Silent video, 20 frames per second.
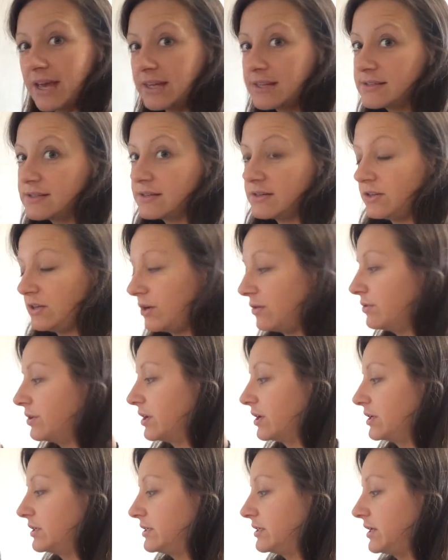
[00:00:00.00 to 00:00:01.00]
eggs and
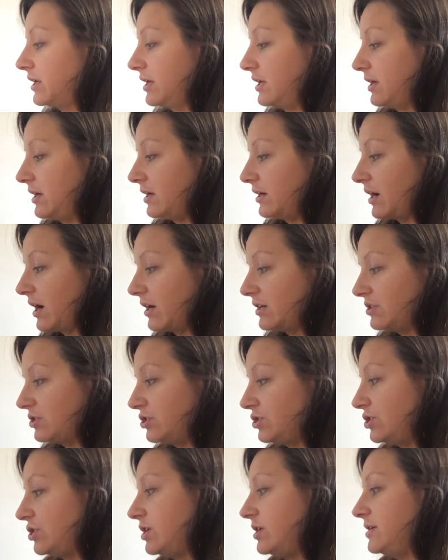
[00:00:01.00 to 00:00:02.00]
yogurt,
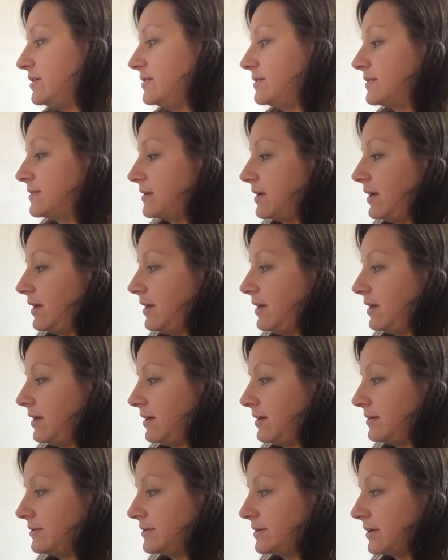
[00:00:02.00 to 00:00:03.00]
cottage cheese,
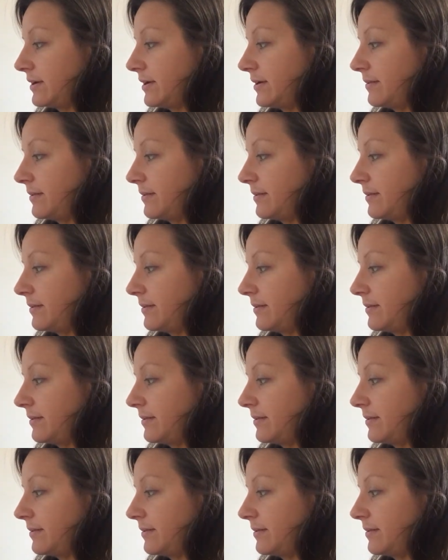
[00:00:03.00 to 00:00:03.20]
and